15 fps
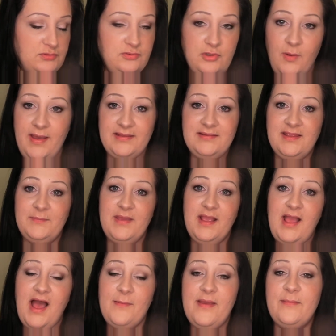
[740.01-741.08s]
Go ahead and leave me a
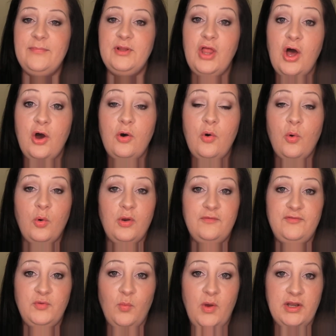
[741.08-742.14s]
comment below, or
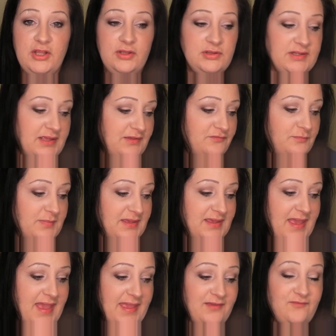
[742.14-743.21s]
if you want to leave
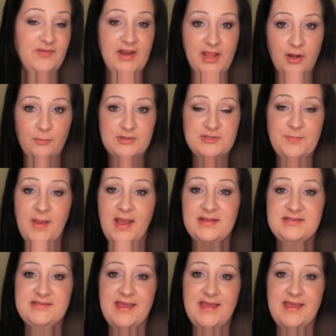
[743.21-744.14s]
me a video response,